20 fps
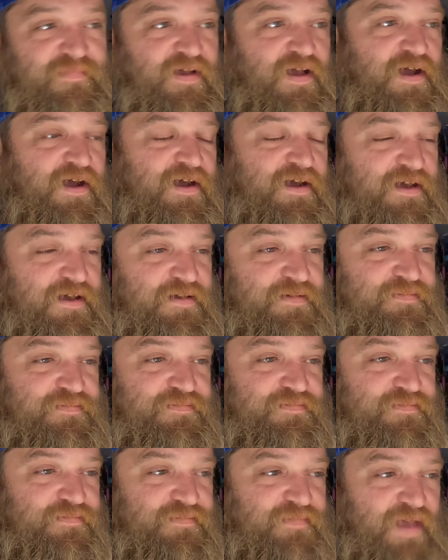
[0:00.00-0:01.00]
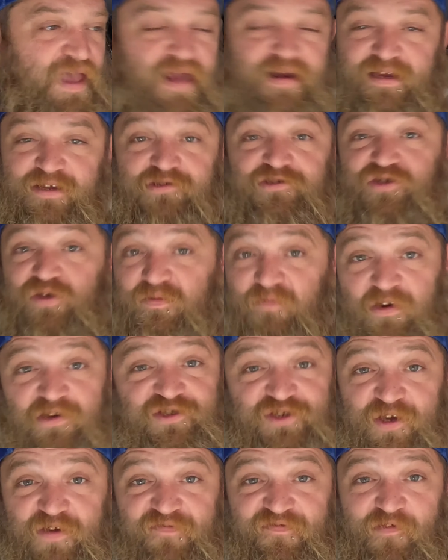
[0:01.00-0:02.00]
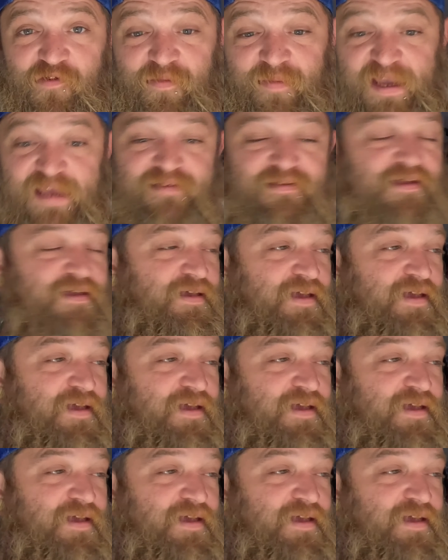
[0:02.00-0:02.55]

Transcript: um, and it usually works good for me.